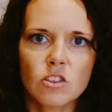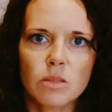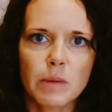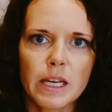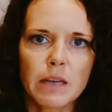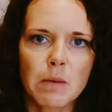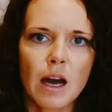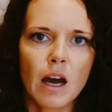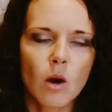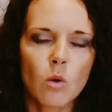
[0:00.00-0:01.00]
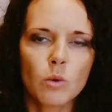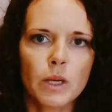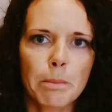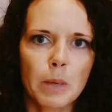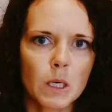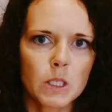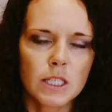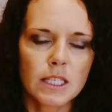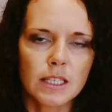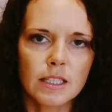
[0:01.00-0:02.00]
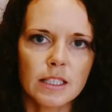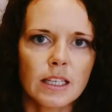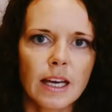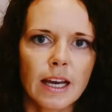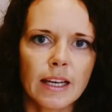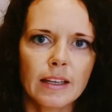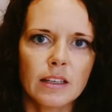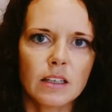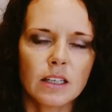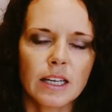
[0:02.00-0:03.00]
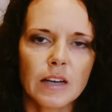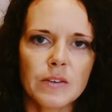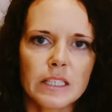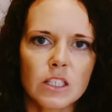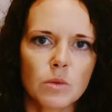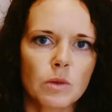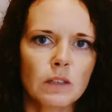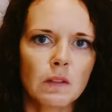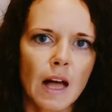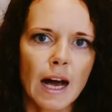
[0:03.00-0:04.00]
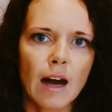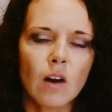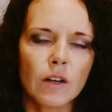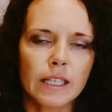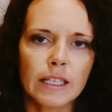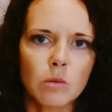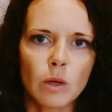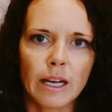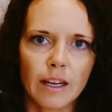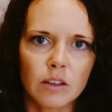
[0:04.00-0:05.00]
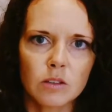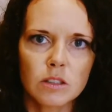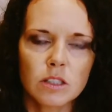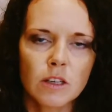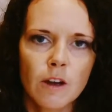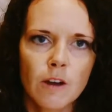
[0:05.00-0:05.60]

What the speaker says: Just being my own person and not having to rely on anyone else